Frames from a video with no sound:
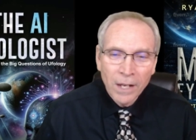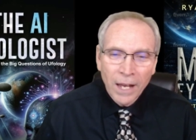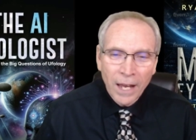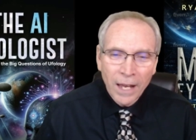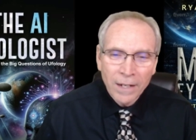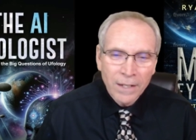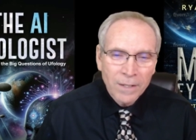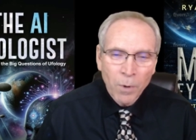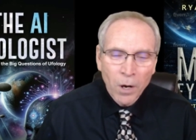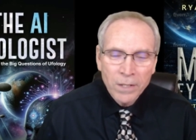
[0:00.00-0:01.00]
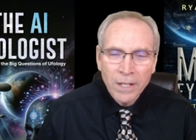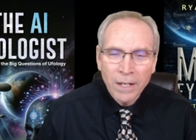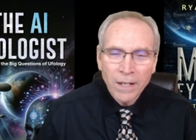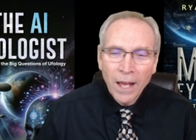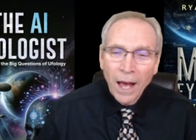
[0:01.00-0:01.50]
And his boss said,
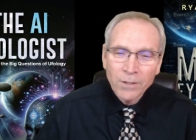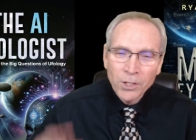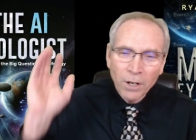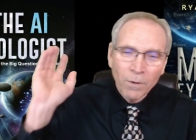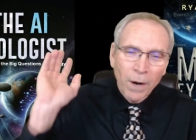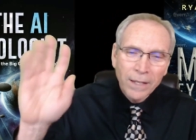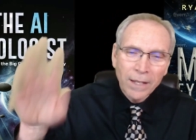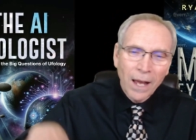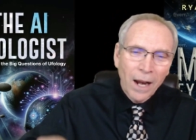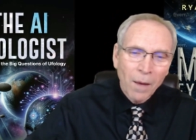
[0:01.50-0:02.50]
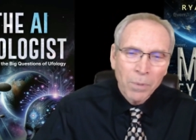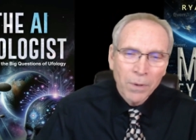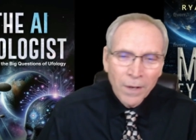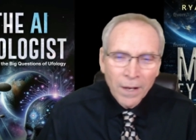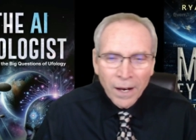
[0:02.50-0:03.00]
"Yeah, sure, write that up,
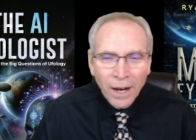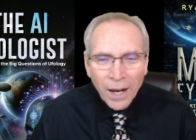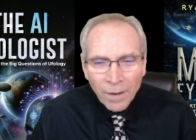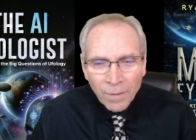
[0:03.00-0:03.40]
uh,